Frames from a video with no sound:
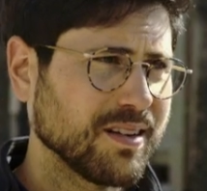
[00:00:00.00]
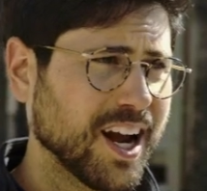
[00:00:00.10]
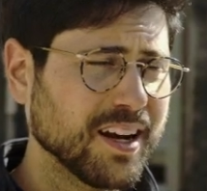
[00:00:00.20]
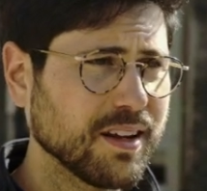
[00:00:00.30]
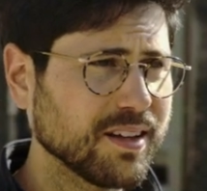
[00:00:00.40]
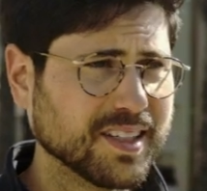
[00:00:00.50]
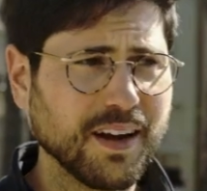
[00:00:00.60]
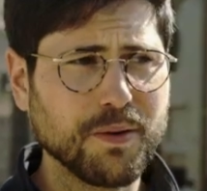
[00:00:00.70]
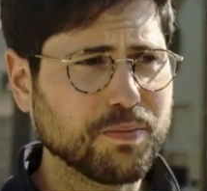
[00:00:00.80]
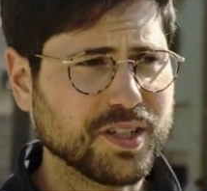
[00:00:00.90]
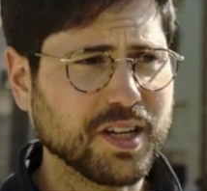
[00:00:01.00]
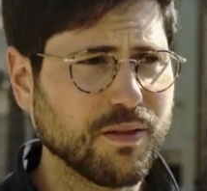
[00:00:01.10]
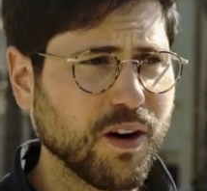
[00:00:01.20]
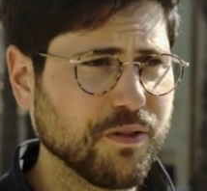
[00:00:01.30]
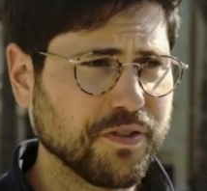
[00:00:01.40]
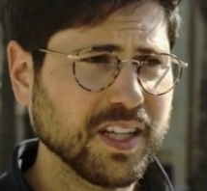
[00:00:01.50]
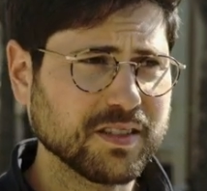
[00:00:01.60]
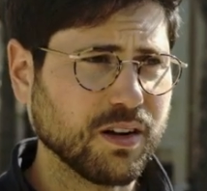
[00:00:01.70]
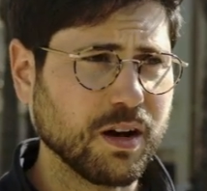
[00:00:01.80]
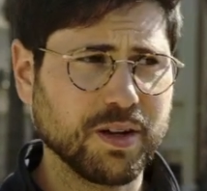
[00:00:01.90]
97% of all
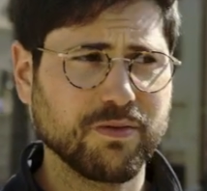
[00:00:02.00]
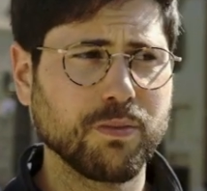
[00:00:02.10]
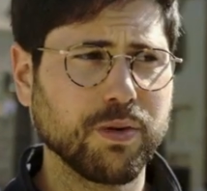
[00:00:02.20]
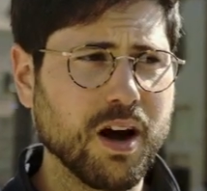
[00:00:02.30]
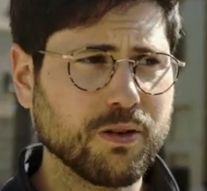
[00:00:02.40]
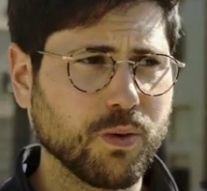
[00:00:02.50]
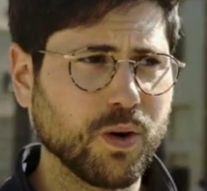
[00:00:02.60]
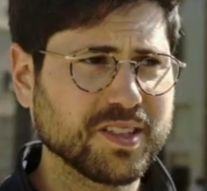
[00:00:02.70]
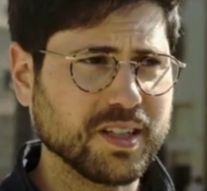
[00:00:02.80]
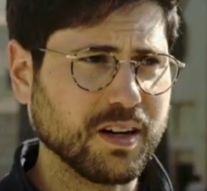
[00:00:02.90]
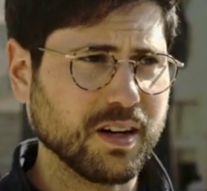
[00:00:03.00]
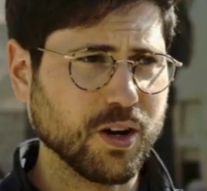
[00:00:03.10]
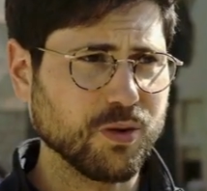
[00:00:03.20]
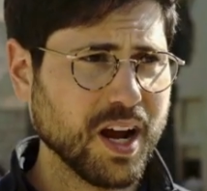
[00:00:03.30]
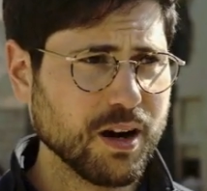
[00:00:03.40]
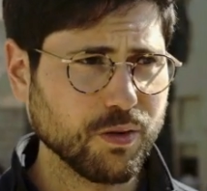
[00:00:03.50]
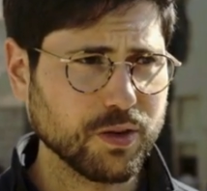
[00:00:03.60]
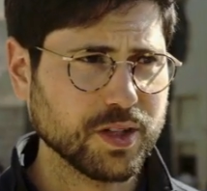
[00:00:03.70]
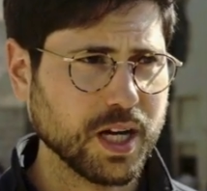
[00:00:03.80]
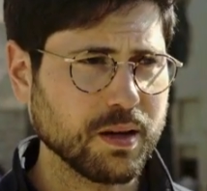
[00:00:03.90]
fees are coming from block rewards that are going to go down
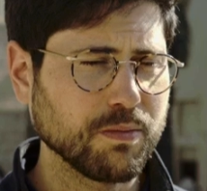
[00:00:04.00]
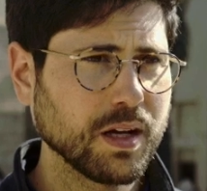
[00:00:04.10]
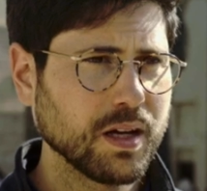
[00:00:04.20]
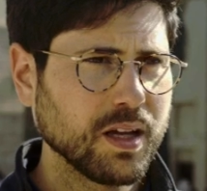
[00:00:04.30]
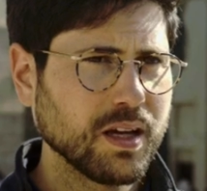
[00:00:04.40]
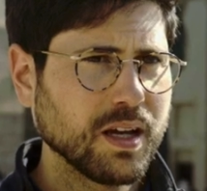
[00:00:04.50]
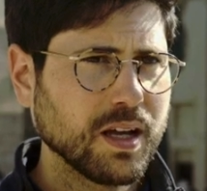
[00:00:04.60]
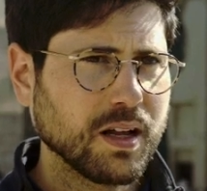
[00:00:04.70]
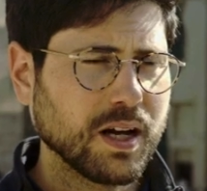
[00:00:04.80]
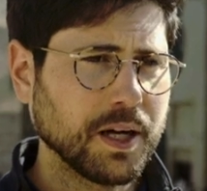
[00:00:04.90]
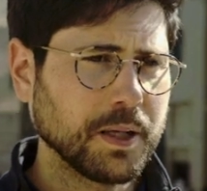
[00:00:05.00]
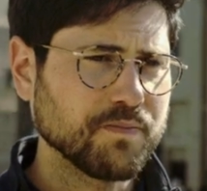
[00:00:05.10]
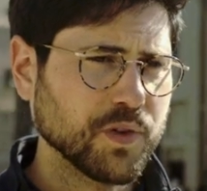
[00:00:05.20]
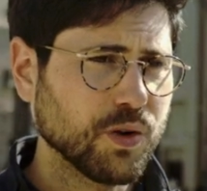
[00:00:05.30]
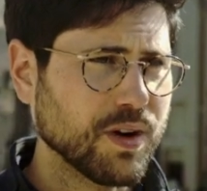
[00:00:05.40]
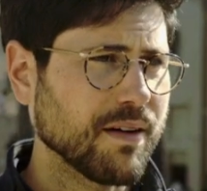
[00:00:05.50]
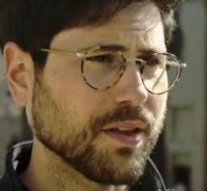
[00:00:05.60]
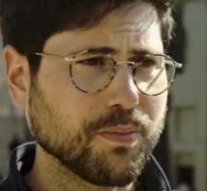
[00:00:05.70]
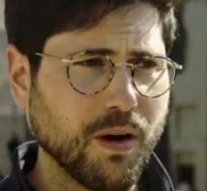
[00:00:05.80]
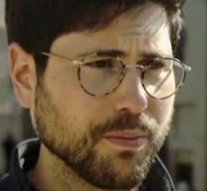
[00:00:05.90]
over time? You don't have
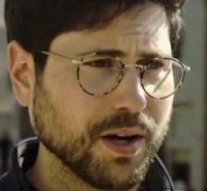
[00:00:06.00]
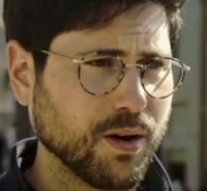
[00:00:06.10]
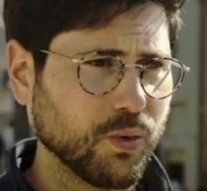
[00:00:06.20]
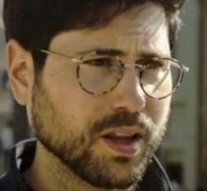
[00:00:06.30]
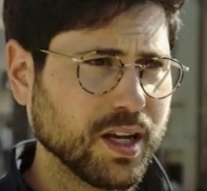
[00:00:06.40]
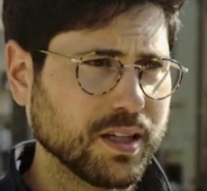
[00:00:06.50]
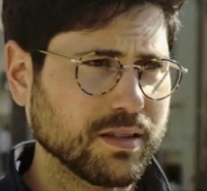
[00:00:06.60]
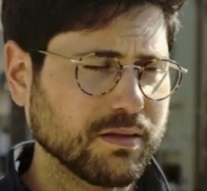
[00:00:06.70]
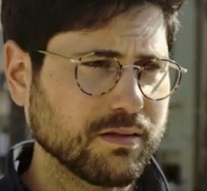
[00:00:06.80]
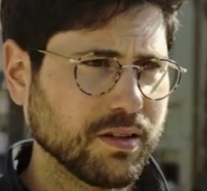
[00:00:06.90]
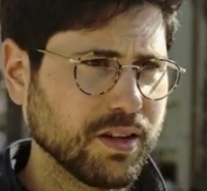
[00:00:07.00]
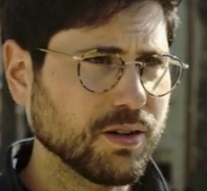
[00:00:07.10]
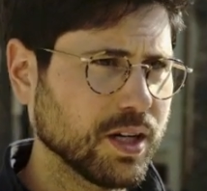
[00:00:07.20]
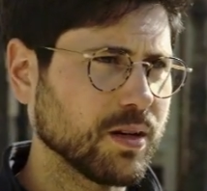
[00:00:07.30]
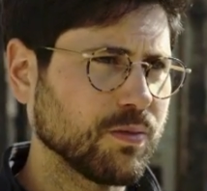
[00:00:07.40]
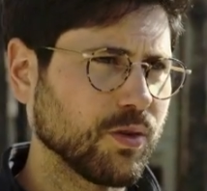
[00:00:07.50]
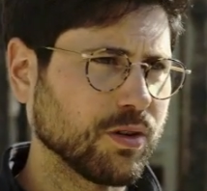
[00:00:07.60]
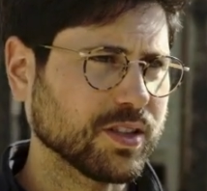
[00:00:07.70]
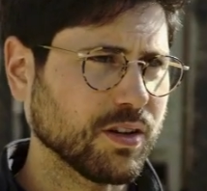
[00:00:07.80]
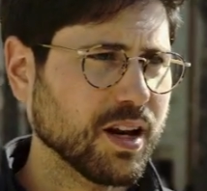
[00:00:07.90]
that problem in a network like Ethereum
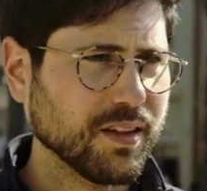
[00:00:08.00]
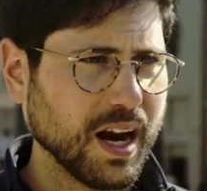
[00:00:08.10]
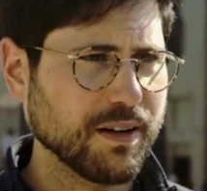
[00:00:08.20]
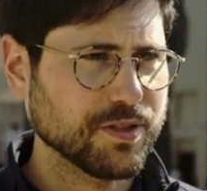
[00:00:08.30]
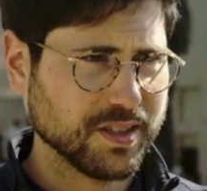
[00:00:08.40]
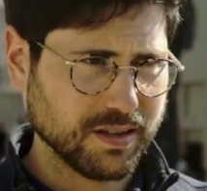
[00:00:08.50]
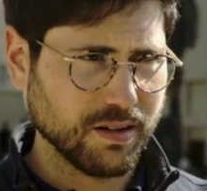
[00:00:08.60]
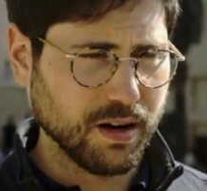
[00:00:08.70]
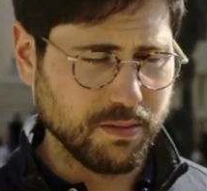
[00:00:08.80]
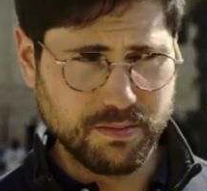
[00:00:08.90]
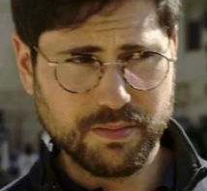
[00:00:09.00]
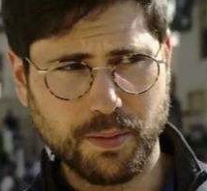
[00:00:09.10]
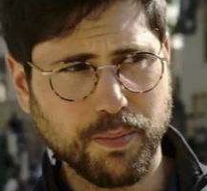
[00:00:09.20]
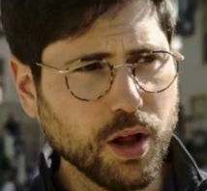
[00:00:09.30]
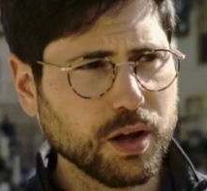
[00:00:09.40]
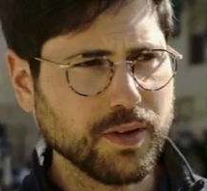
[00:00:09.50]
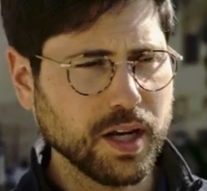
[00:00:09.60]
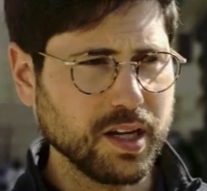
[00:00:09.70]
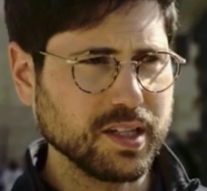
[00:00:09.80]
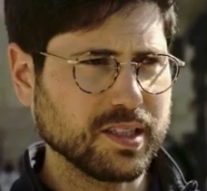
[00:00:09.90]
or Solana that have just the bulk of
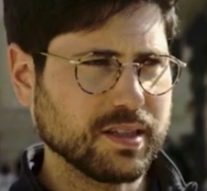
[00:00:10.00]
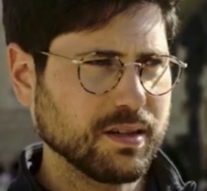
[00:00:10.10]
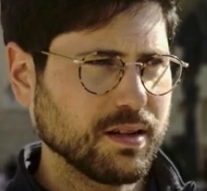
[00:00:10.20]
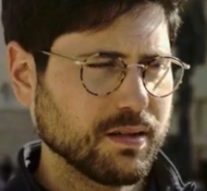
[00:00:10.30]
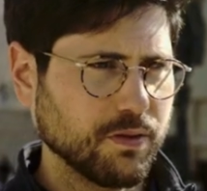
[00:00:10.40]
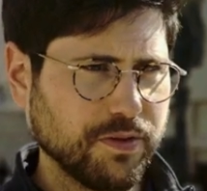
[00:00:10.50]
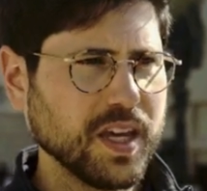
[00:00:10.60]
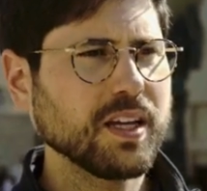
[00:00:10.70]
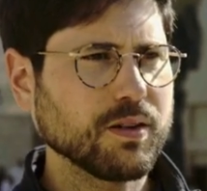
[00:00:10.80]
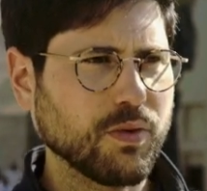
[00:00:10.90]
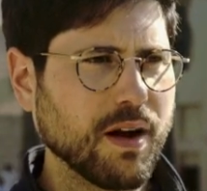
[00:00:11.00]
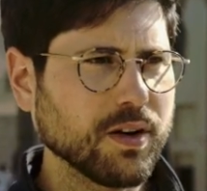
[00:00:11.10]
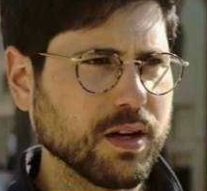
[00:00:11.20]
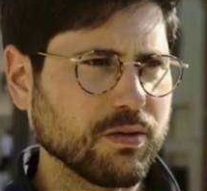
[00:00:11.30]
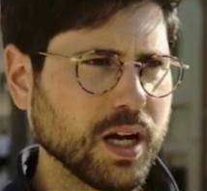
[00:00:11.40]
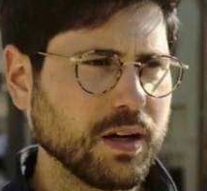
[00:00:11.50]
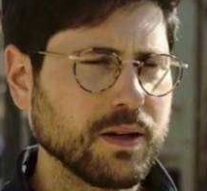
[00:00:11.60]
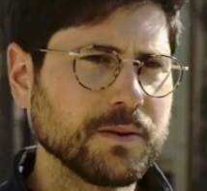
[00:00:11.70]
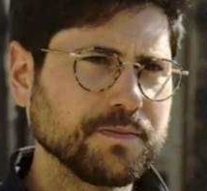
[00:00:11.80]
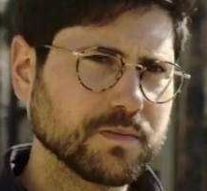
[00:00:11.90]
it is fee revenue, right?
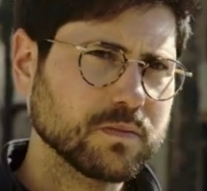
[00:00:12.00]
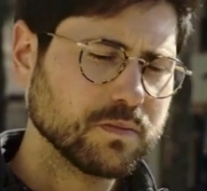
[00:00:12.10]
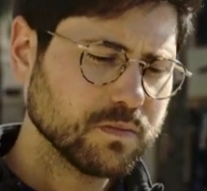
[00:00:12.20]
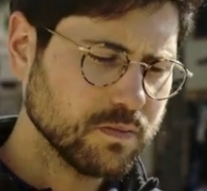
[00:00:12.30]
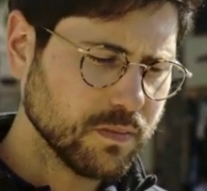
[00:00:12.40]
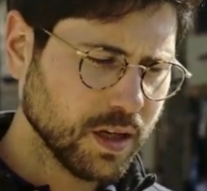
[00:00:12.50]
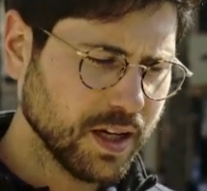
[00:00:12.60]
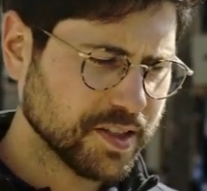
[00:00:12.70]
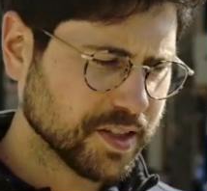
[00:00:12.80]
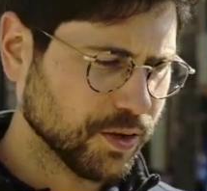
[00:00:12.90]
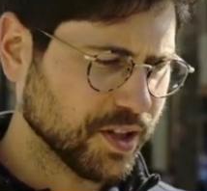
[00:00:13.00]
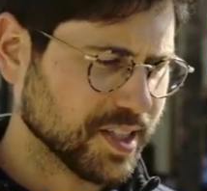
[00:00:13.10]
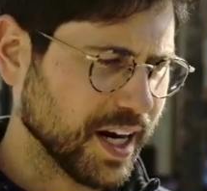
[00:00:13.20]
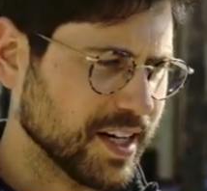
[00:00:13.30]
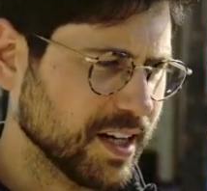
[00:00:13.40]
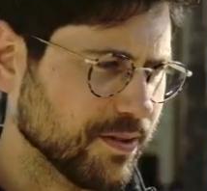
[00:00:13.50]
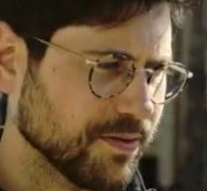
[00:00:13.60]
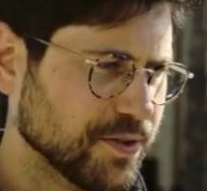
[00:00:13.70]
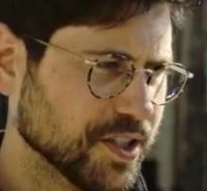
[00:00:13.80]
And so this idea of